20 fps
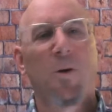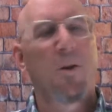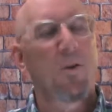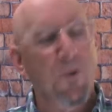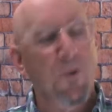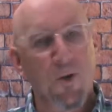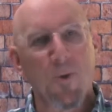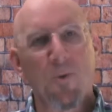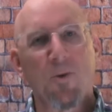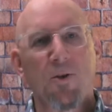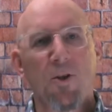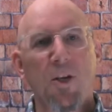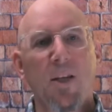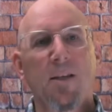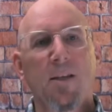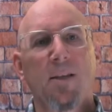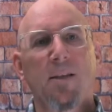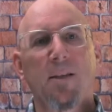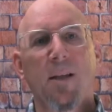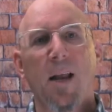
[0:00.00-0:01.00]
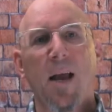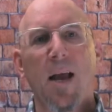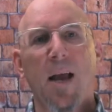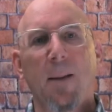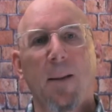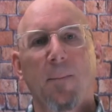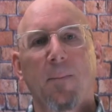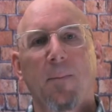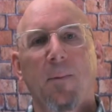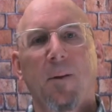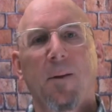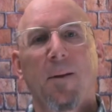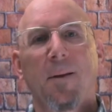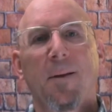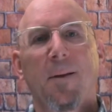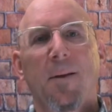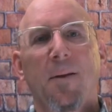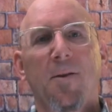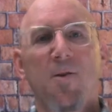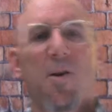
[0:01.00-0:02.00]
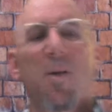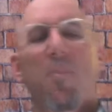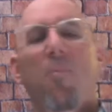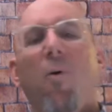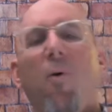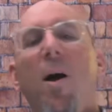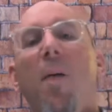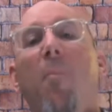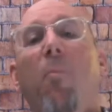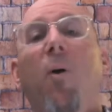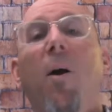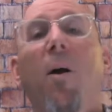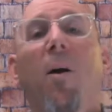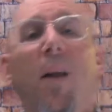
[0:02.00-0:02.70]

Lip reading: you choose Jesus today? You can pray a prayer